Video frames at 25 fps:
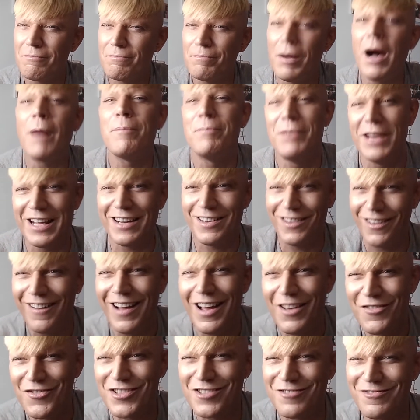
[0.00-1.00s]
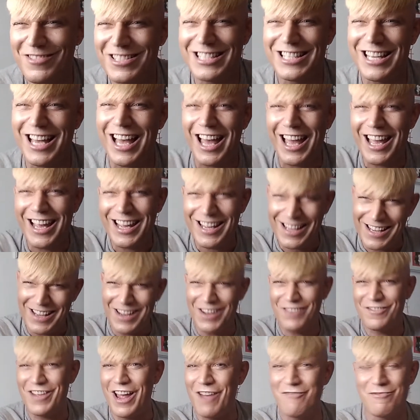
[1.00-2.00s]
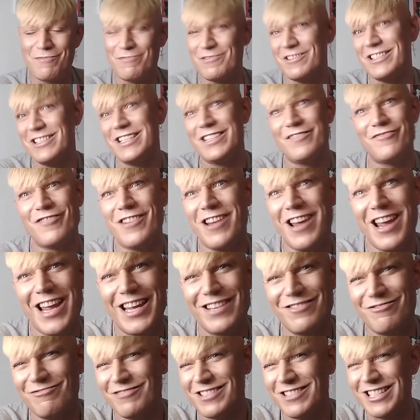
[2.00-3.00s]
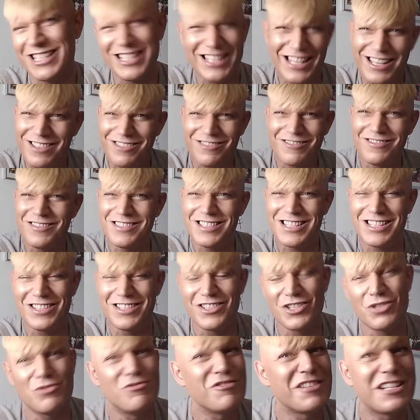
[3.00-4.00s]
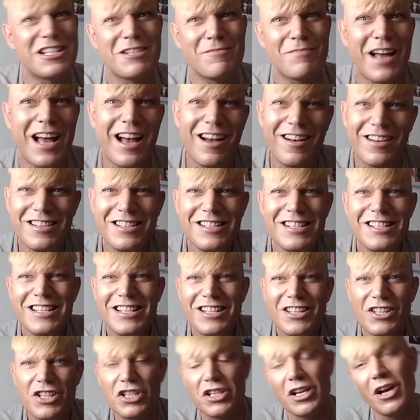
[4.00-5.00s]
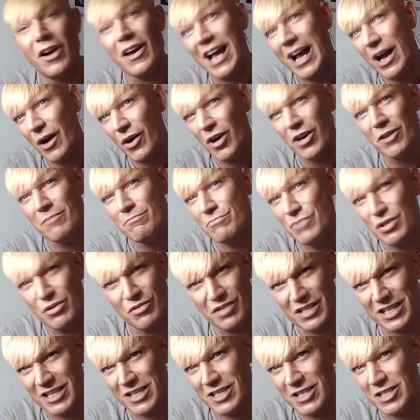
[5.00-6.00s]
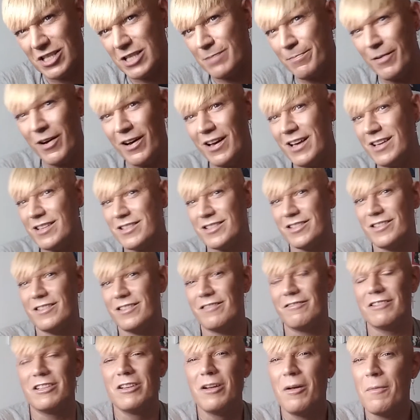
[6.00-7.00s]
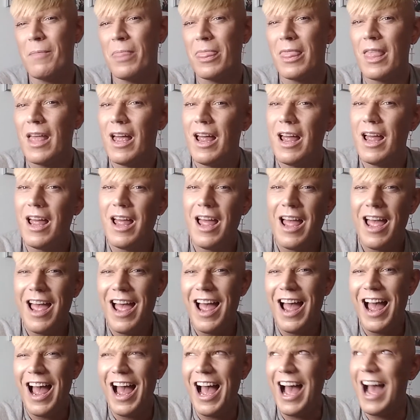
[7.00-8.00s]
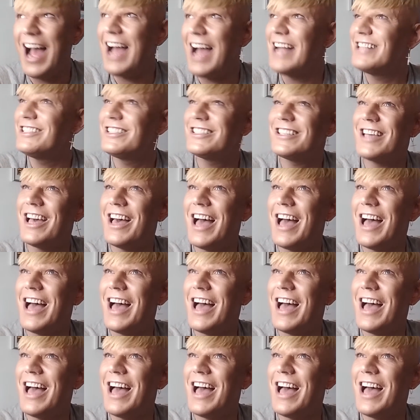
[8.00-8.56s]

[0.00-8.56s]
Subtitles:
public life, shall we say, of Everybody's Free and all the singles and talking about, you know, how her music inspires her and